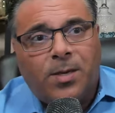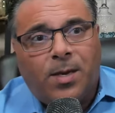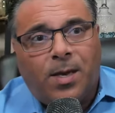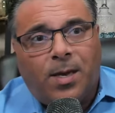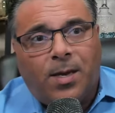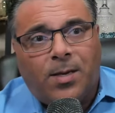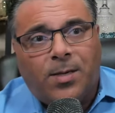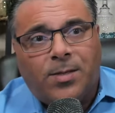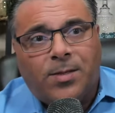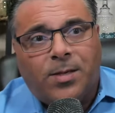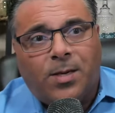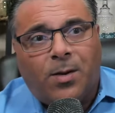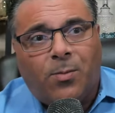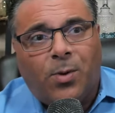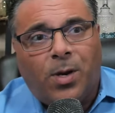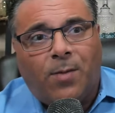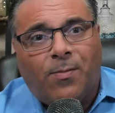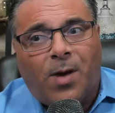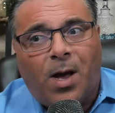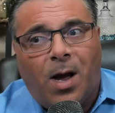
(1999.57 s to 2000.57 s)
and uh,
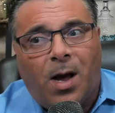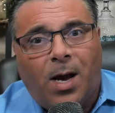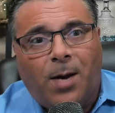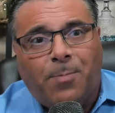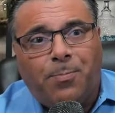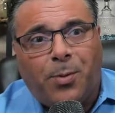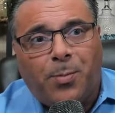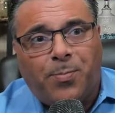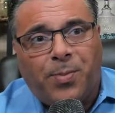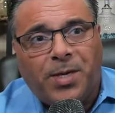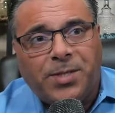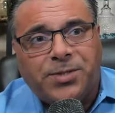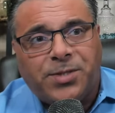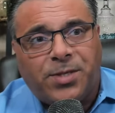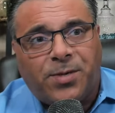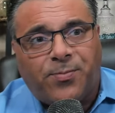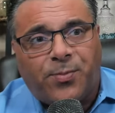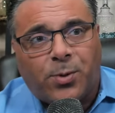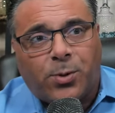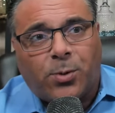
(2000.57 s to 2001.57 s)
we have a high
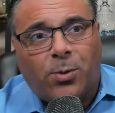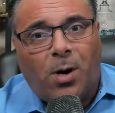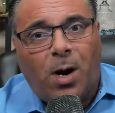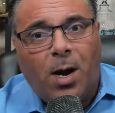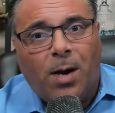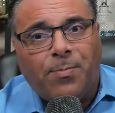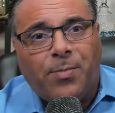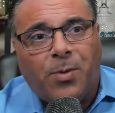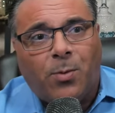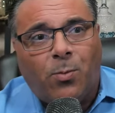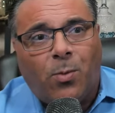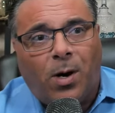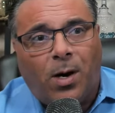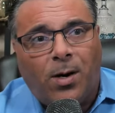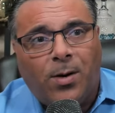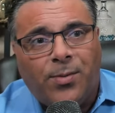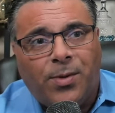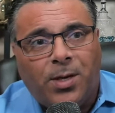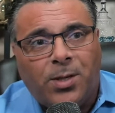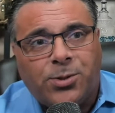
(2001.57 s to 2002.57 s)
propensity for crime. Then why
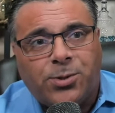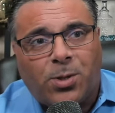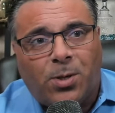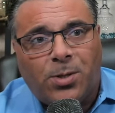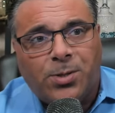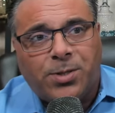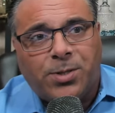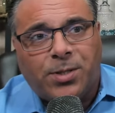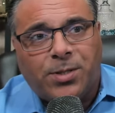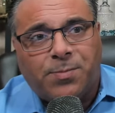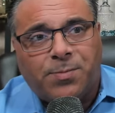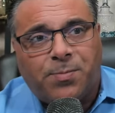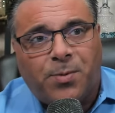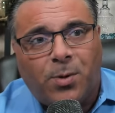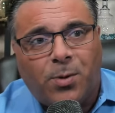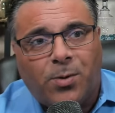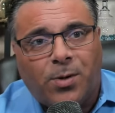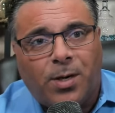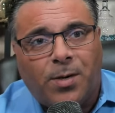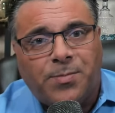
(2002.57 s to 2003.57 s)
are they in charge of these
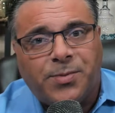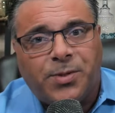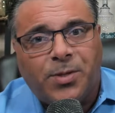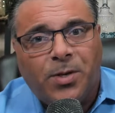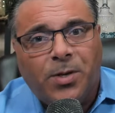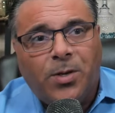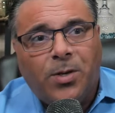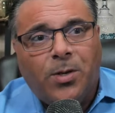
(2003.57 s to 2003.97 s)
programs?